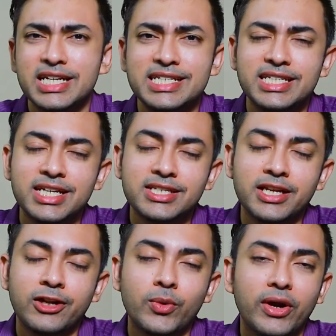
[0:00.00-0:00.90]
Send us an
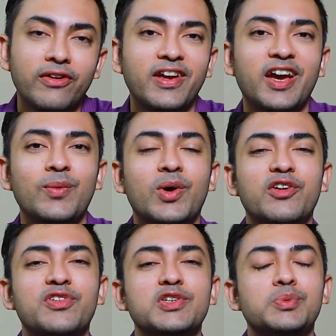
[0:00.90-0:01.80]
inquiry and one
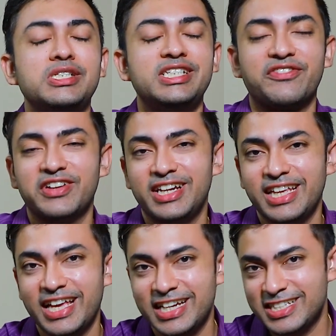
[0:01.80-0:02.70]
of us will definitely
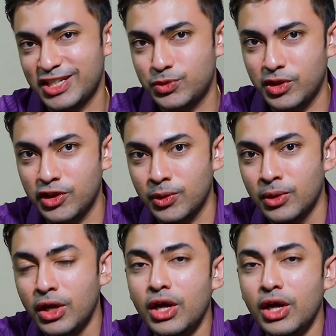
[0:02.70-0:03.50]
get in touch with you.